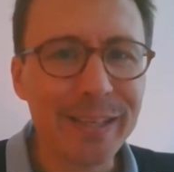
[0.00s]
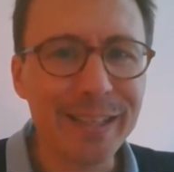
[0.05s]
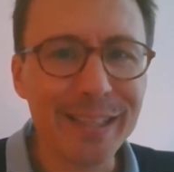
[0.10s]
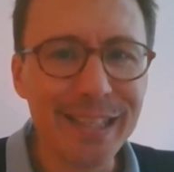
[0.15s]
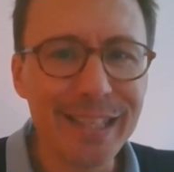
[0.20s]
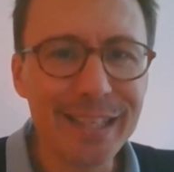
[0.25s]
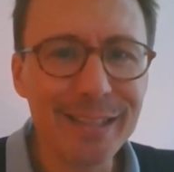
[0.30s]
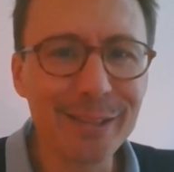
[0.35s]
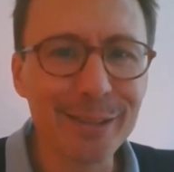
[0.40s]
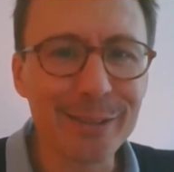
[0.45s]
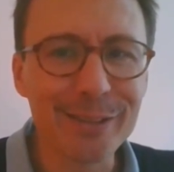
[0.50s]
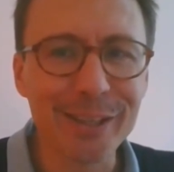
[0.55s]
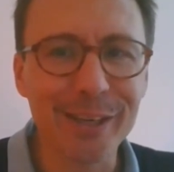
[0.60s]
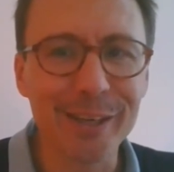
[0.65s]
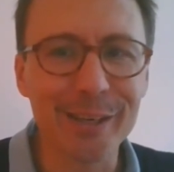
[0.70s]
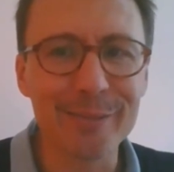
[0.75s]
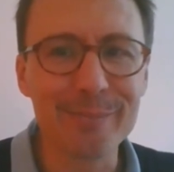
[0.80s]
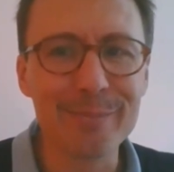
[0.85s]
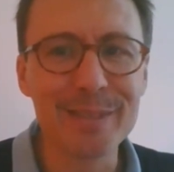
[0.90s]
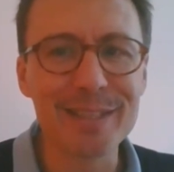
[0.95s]
In legal
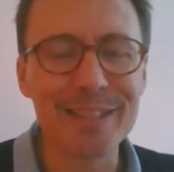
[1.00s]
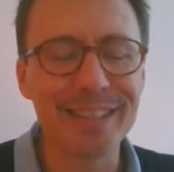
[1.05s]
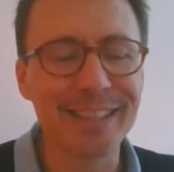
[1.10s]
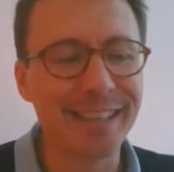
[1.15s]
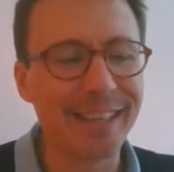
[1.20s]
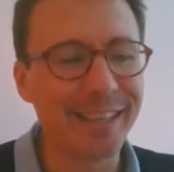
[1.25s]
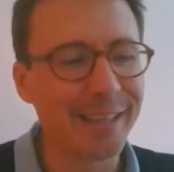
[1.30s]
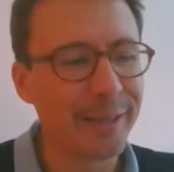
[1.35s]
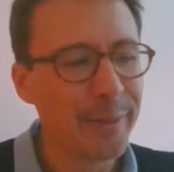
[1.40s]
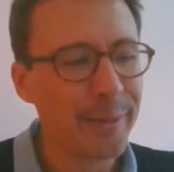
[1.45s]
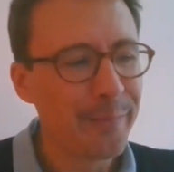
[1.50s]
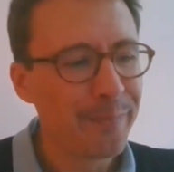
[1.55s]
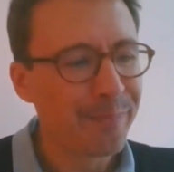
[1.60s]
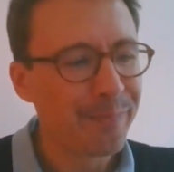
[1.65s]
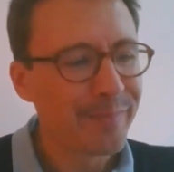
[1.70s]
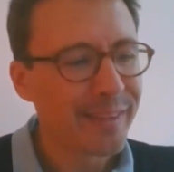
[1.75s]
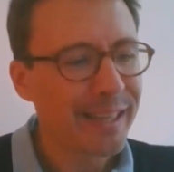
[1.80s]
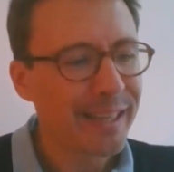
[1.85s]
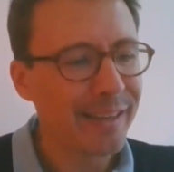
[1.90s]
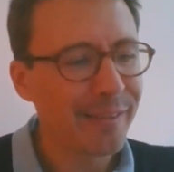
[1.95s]
terms, uh,
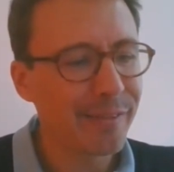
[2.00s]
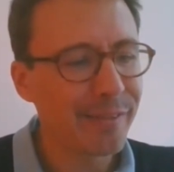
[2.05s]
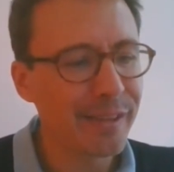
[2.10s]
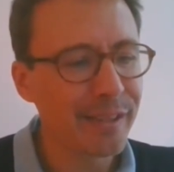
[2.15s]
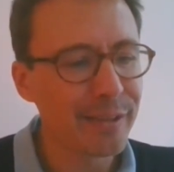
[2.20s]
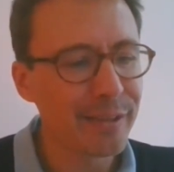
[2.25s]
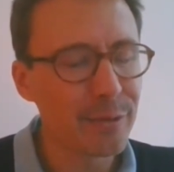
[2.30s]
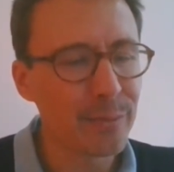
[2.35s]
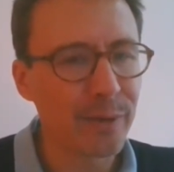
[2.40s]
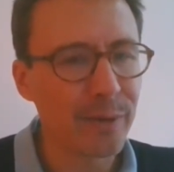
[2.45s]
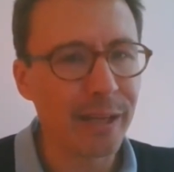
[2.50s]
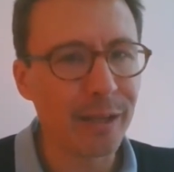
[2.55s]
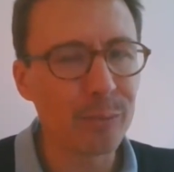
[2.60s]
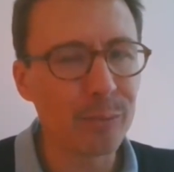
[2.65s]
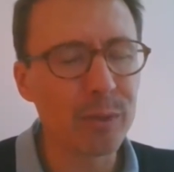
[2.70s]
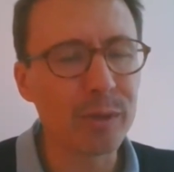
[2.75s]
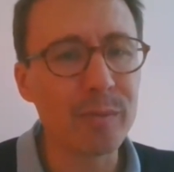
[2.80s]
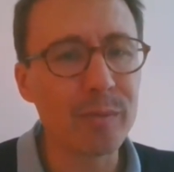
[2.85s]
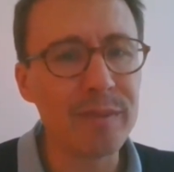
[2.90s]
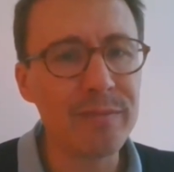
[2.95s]
I think as well,
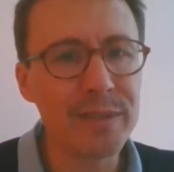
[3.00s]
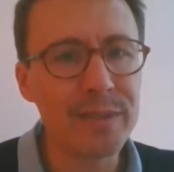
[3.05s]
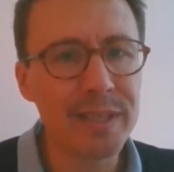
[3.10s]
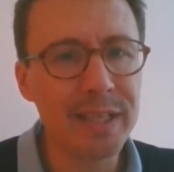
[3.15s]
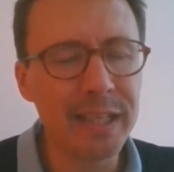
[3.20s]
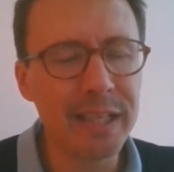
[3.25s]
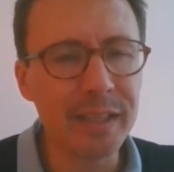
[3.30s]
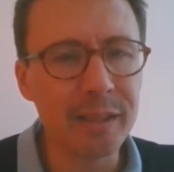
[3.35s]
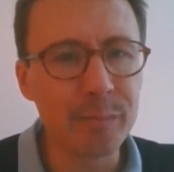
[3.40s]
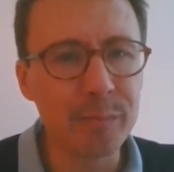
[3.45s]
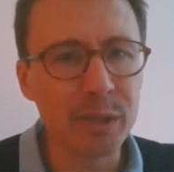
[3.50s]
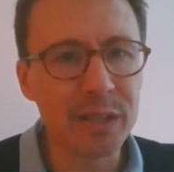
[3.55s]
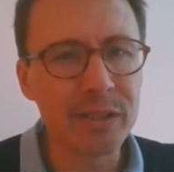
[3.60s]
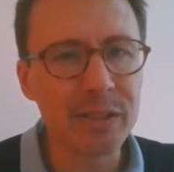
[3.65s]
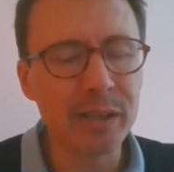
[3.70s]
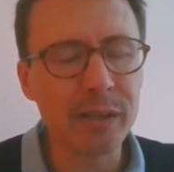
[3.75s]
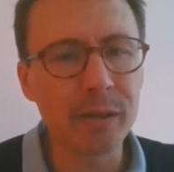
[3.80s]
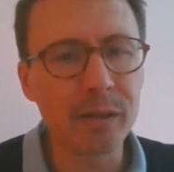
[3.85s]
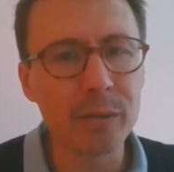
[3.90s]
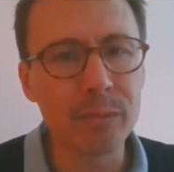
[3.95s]
what we've seen in
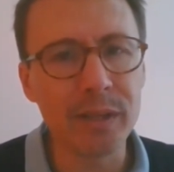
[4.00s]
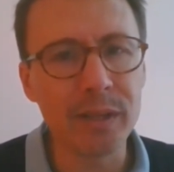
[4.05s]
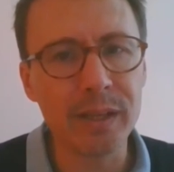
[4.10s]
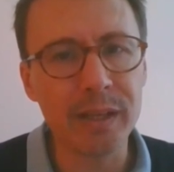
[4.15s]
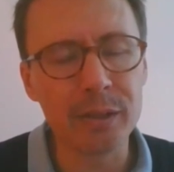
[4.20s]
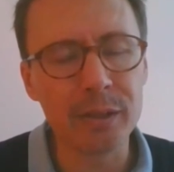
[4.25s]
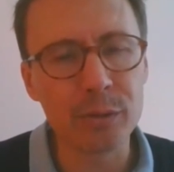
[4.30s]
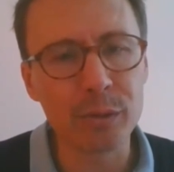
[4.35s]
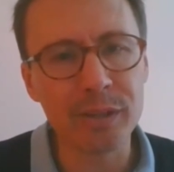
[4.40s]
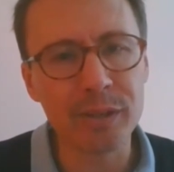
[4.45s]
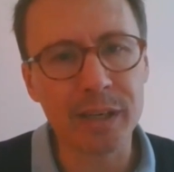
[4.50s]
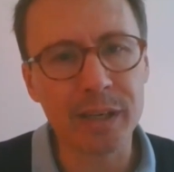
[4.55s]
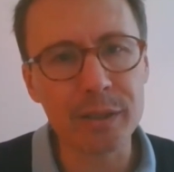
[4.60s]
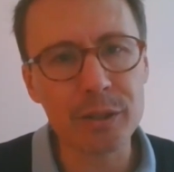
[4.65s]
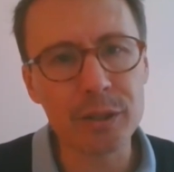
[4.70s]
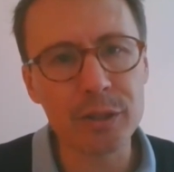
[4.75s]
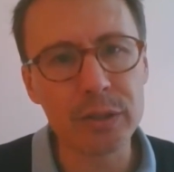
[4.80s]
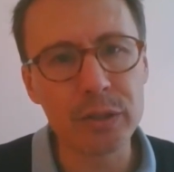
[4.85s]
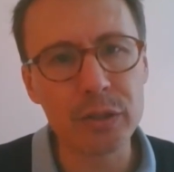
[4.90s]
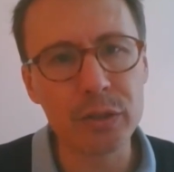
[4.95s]
particular with the
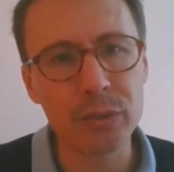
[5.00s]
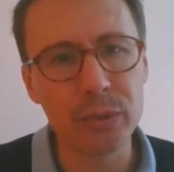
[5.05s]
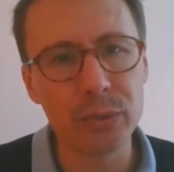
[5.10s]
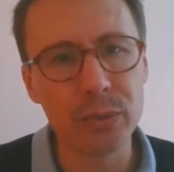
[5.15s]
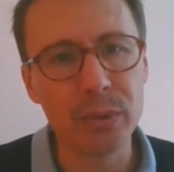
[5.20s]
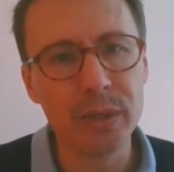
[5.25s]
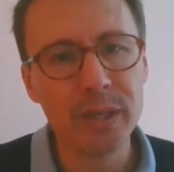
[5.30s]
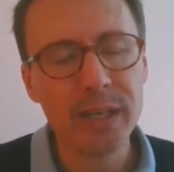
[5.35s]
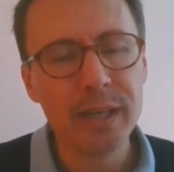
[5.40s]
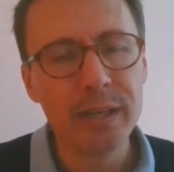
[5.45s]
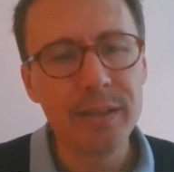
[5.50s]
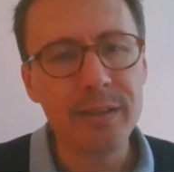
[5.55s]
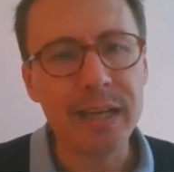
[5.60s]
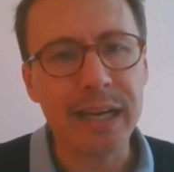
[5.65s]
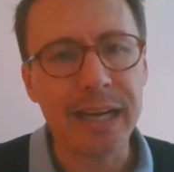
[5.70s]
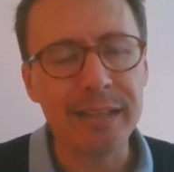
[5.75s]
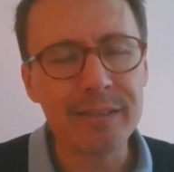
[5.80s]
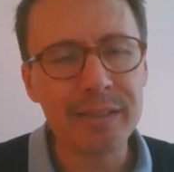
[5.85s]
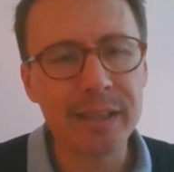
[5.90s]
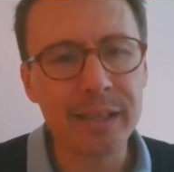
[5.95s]
introduction to the
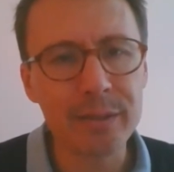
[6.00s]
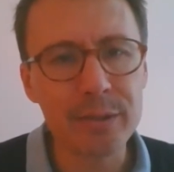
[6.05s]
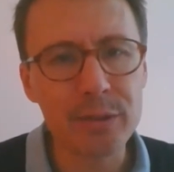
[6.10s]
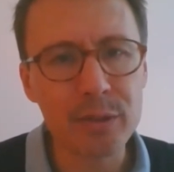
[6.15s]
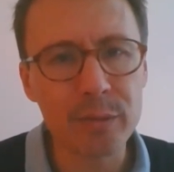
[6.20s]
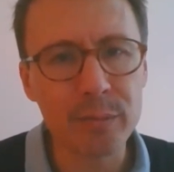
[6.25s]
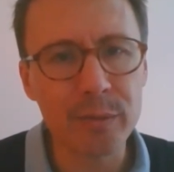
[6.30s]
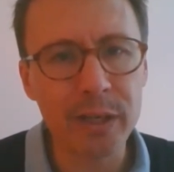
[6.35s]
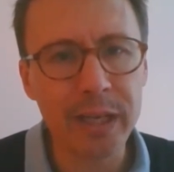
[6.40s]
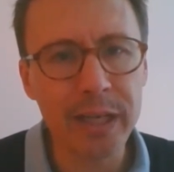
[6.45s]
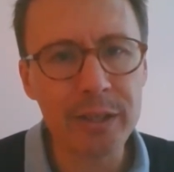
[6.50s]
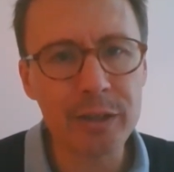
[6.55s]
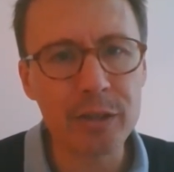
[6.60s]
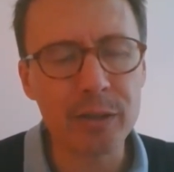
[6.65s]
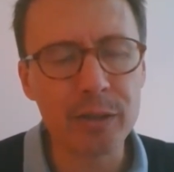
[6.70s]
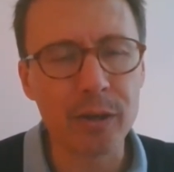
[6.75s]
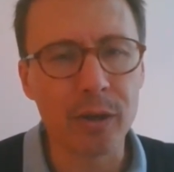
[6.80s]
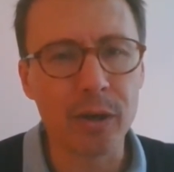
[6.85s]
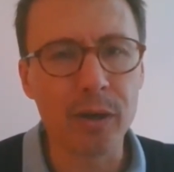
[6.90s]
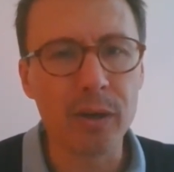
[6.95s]

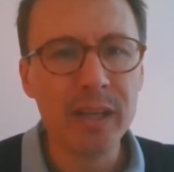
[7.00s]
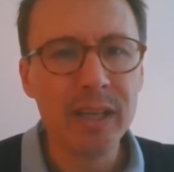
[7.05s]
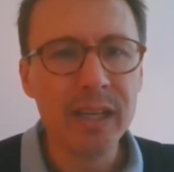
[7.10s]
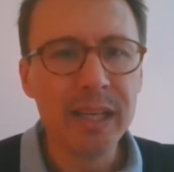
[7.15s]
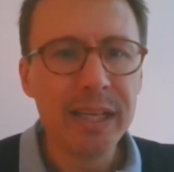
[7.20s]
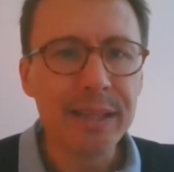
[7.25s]
anti-discrimination law